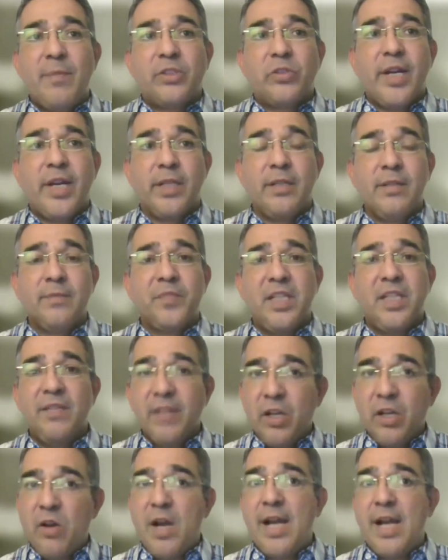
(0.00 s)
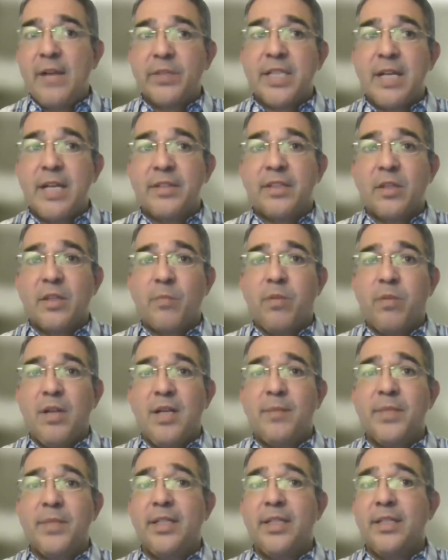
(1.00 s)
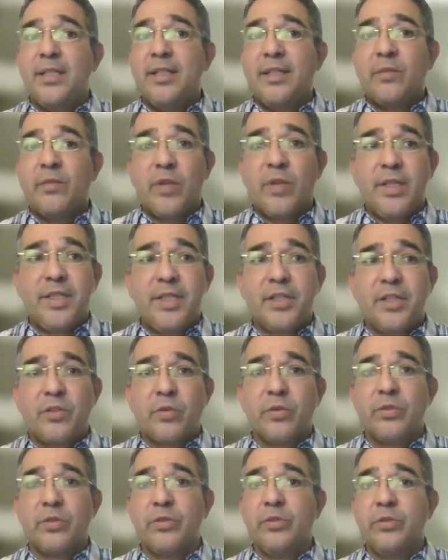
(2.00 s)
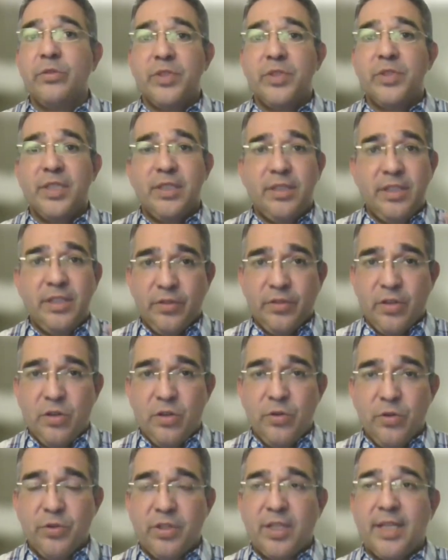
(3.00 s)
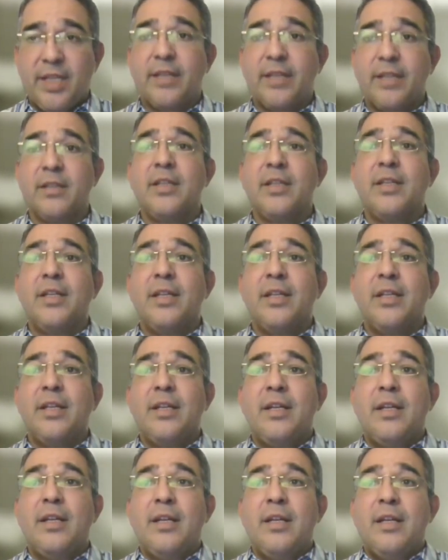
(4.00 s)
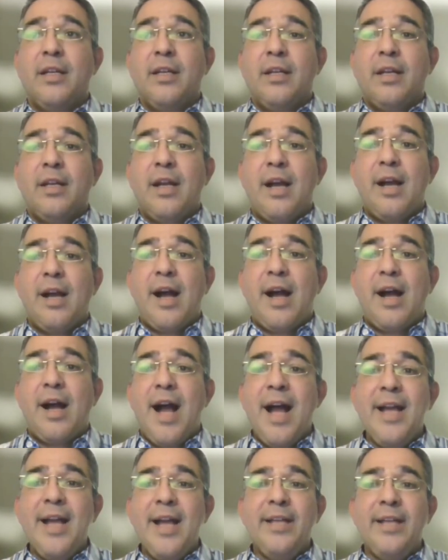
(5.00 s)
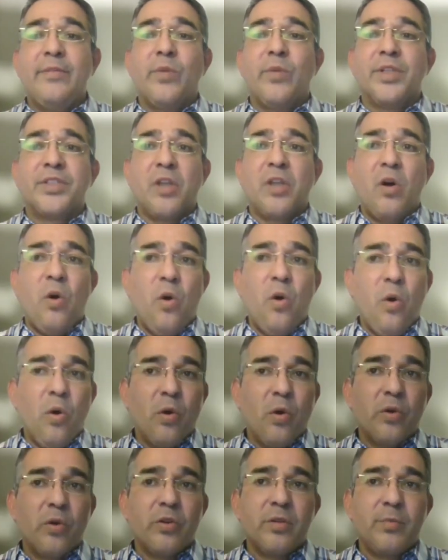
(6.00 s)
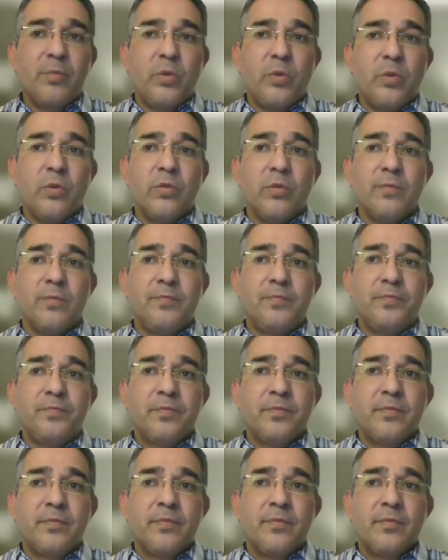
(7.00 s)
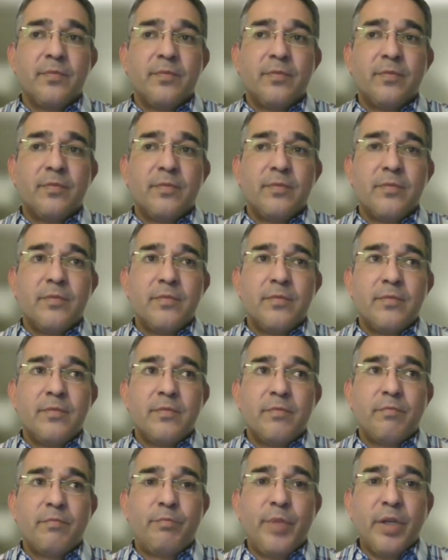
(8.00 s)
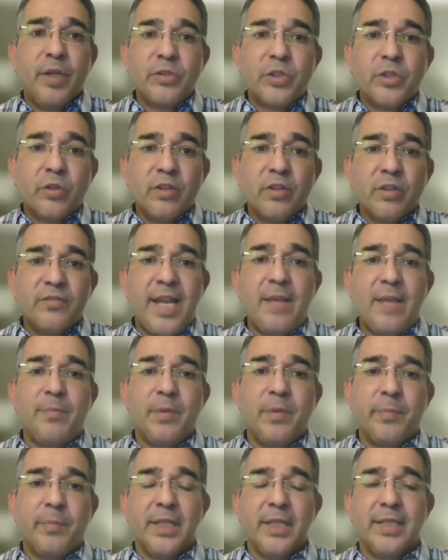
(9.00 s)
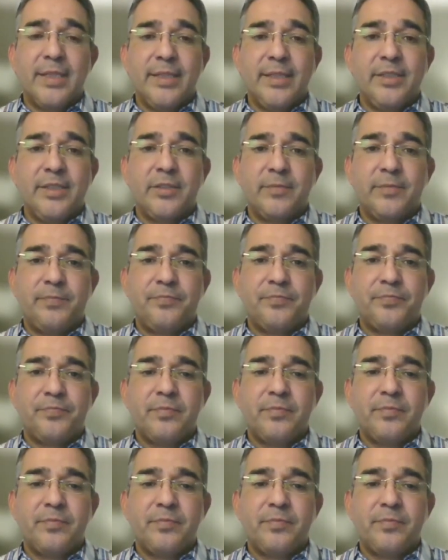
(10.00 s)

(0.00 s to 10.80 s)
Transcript: I'm a tradesman, even though I was out there plumbing and running crews and, the whole thing, I was a horrible builder of capabilities.